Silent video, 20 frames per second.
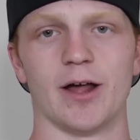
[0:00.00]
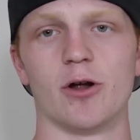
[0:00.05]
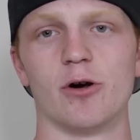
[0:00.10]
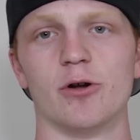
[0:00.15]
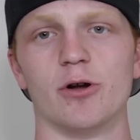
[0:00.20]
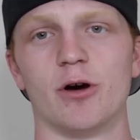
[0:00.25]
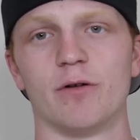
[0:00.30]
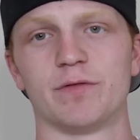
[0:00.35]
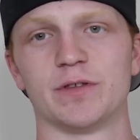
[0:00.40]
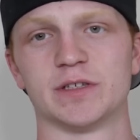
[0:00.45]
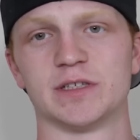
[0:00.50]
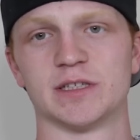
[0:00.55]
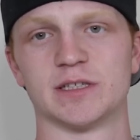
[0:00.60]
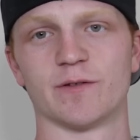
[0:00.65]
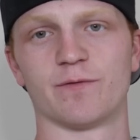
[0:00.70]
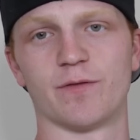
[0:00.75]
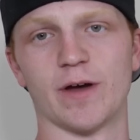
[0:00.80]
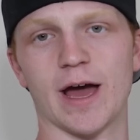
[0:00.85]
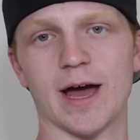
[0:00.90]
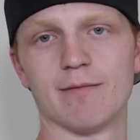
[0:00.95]
I don't know if this is
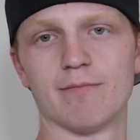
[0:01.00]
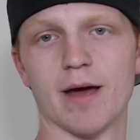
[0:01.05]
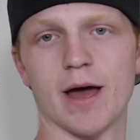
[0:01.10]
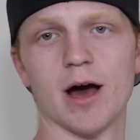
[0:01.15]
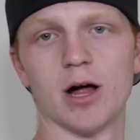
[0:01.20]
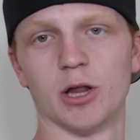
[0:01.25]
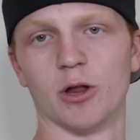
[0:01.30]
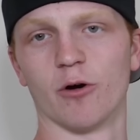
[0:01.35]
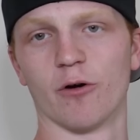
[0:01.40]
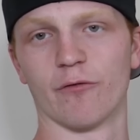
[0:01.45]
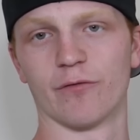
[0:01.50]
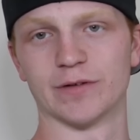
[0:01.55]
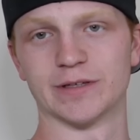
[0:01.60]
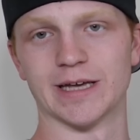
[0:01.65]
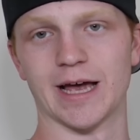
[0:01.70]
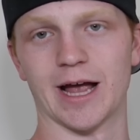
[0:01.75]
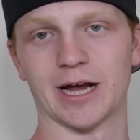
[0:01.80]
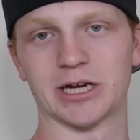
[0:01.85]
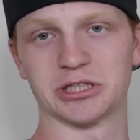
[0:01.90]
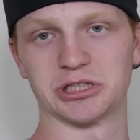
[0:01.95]
a fan mail or if it's
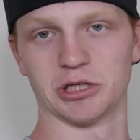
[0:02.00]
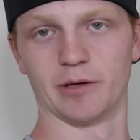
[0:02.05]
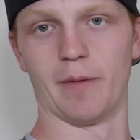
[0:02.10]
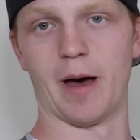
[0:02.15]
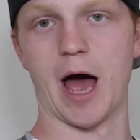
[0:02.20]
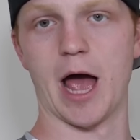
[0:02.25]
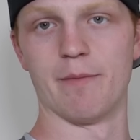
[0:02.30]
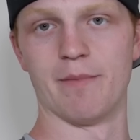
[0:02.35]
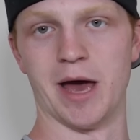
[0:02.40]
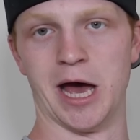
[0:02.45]
actually my